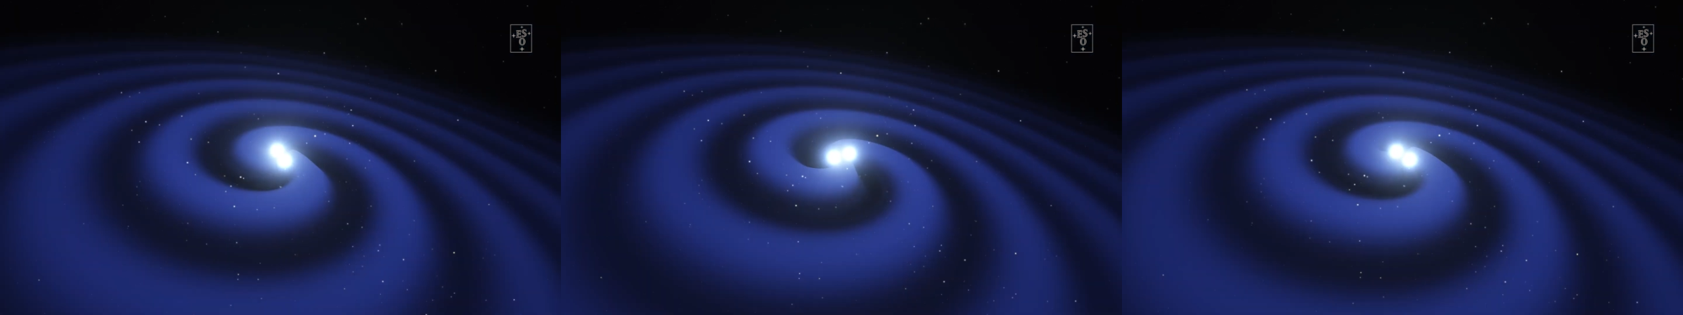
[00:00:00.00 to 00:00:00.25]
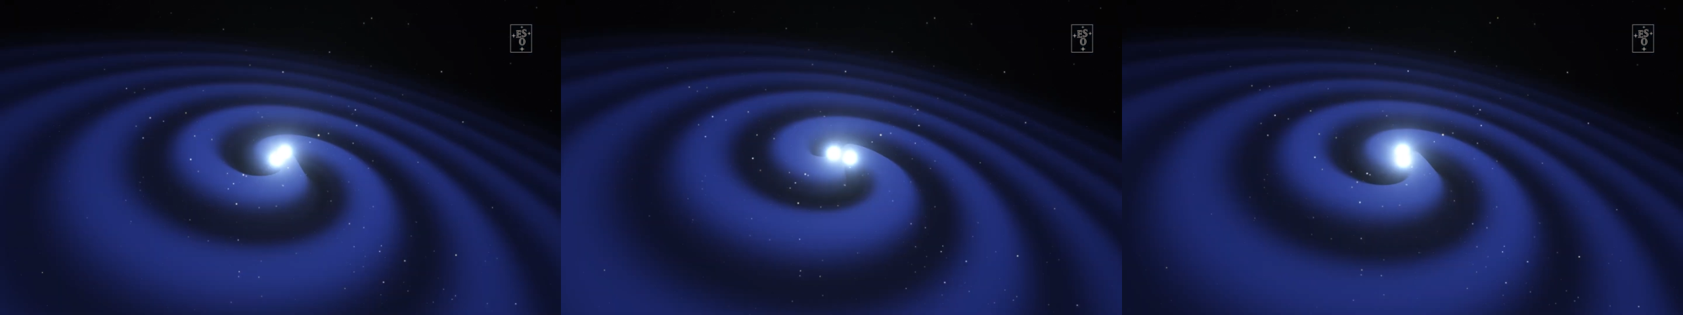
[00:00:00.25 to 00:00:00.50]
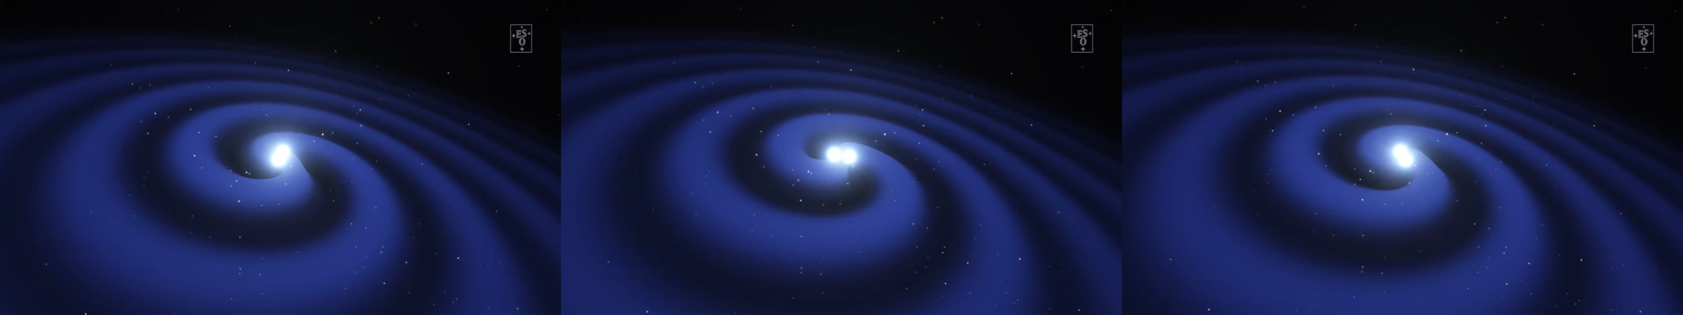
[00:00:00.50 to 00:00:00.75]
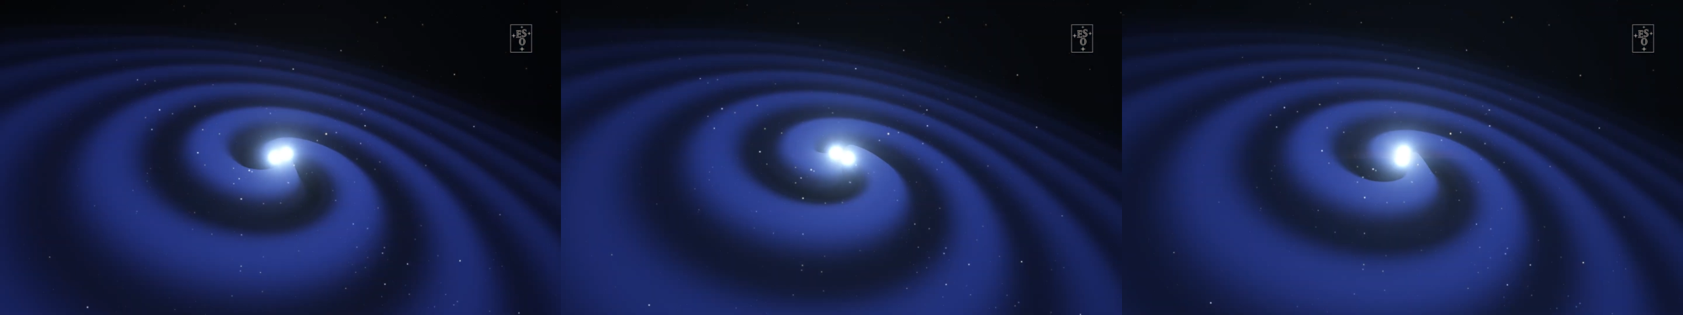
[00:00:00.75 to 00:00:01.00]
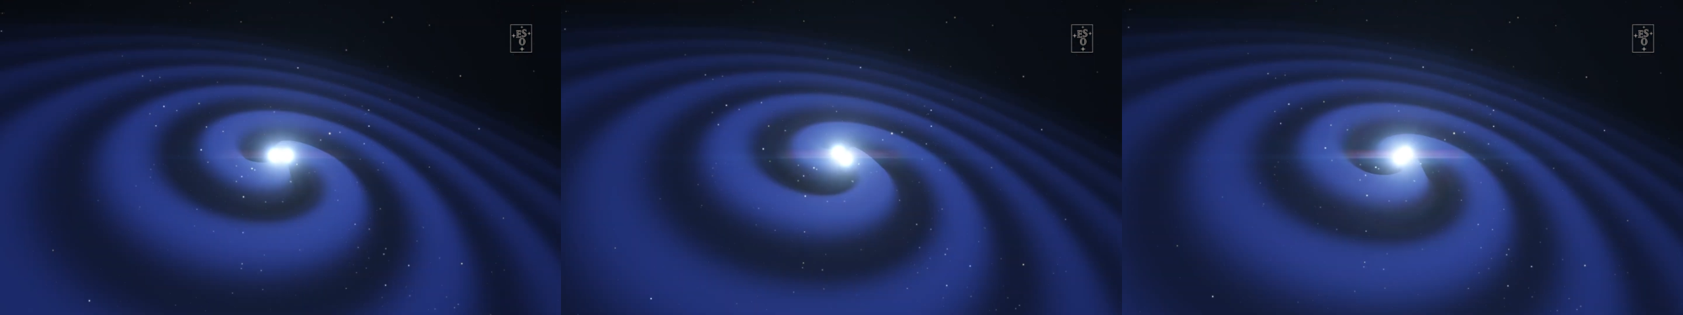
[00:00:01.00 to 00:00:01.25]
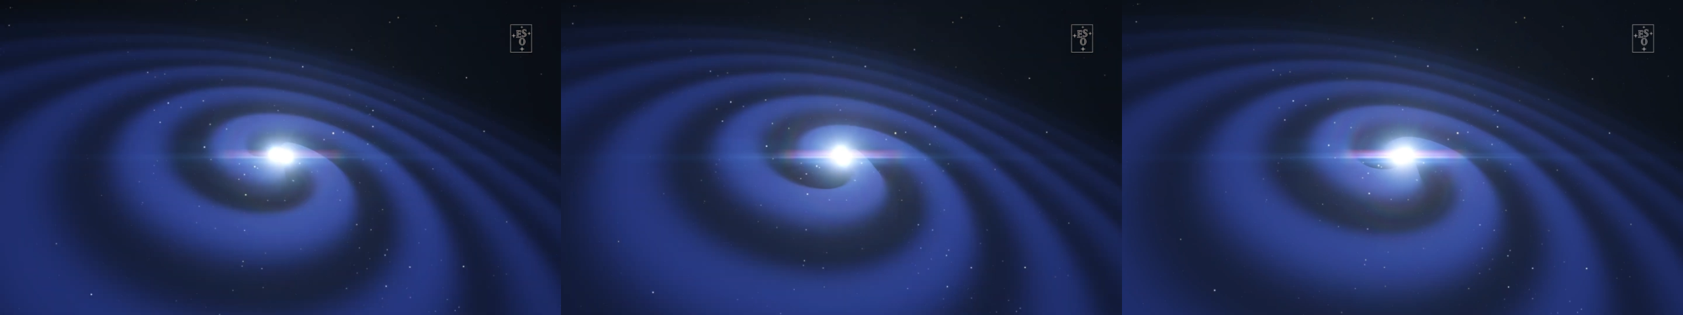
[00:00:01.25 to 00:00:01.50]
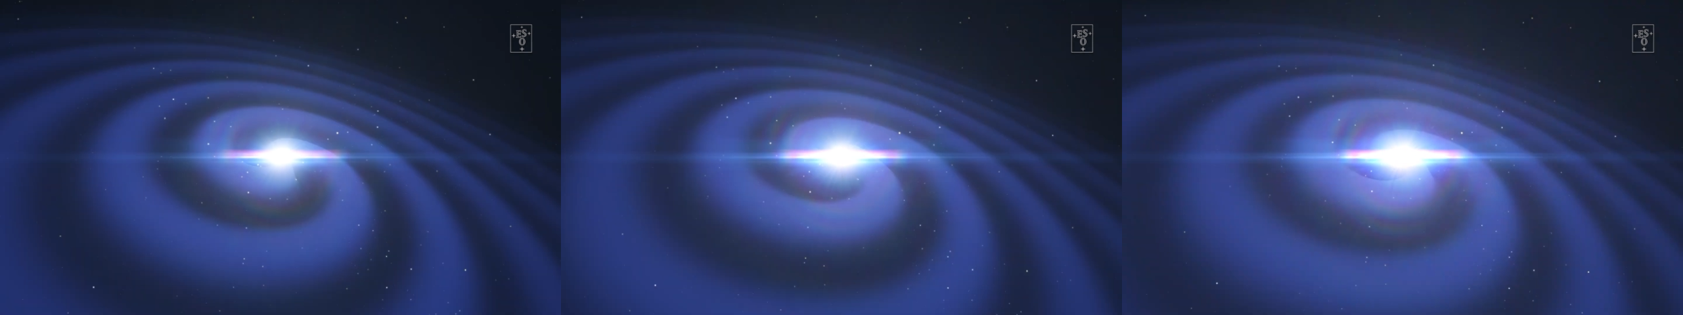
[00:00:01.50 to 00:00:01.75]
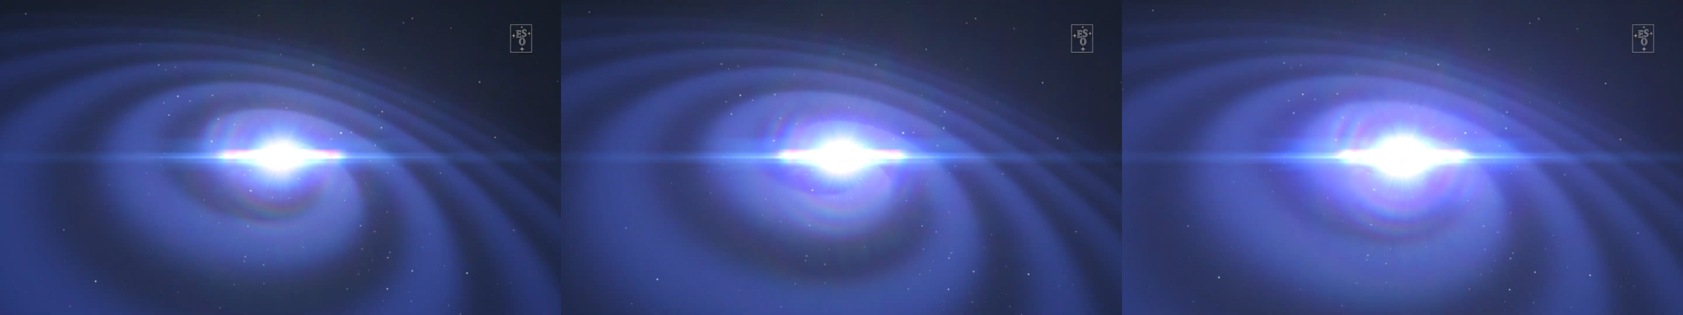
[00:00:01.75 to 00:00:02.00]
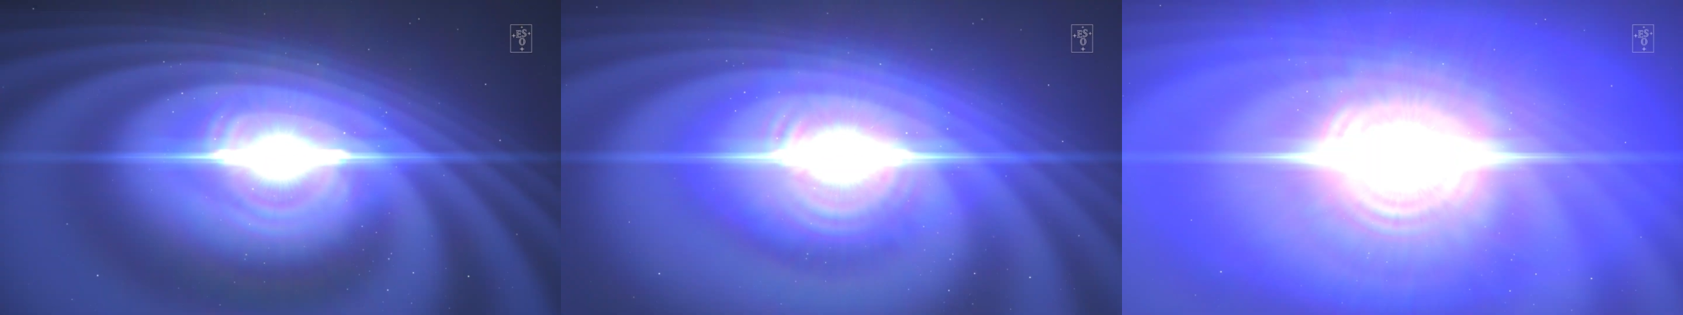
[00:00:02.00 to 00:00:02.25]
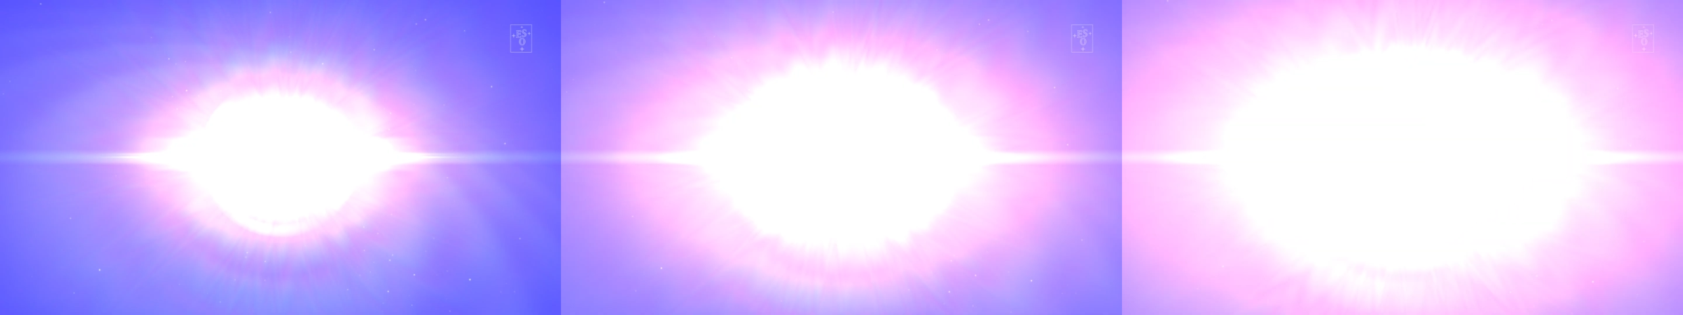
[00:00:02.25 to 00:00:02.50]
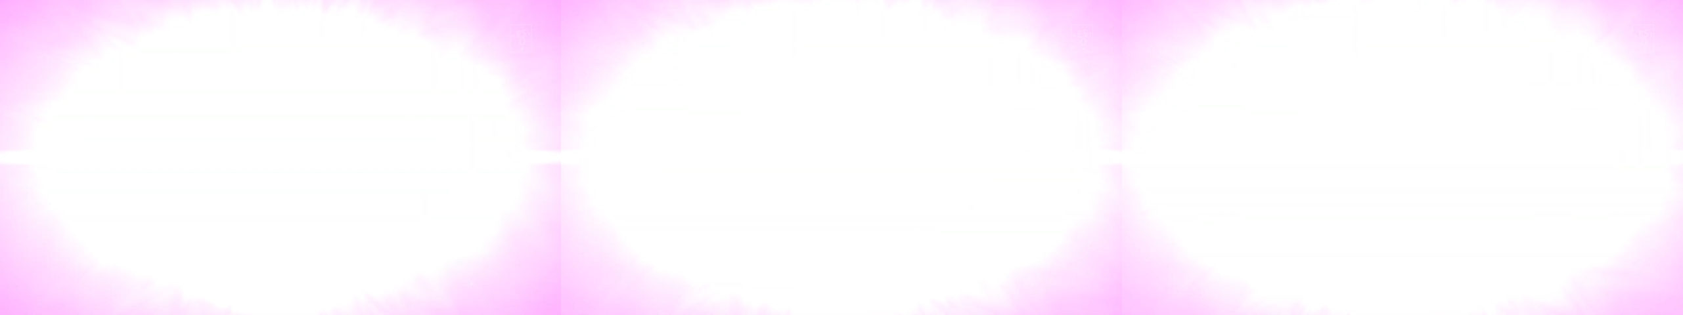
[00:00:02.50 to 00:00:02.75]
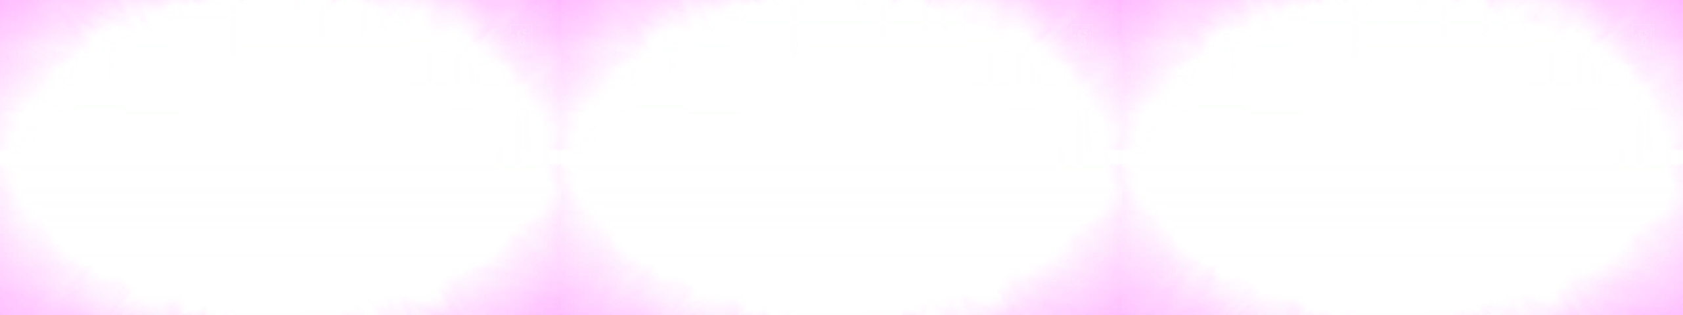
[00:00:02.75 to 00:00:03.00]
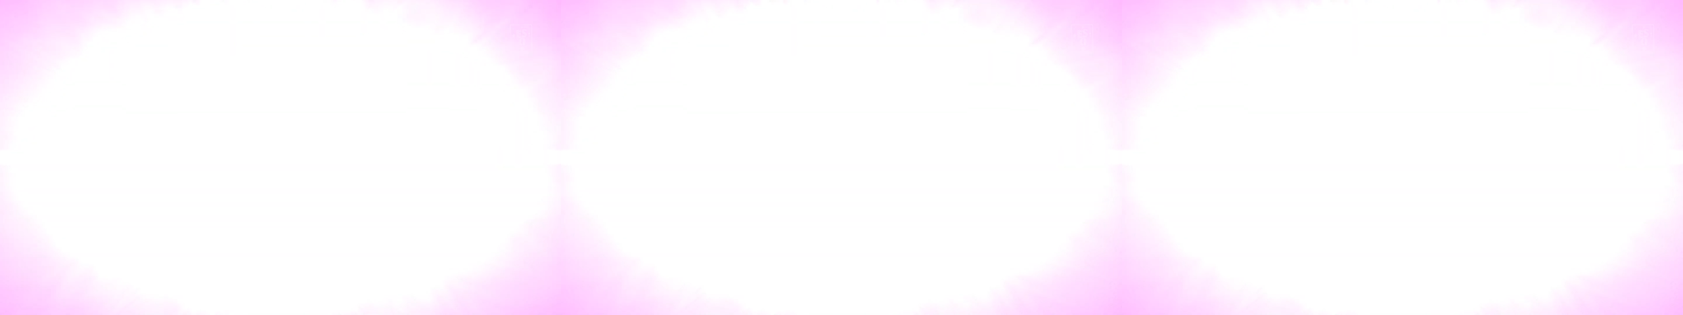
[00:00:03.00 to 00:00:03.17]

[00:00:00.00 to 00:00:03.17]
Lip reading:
Nobody's mouth can be seen.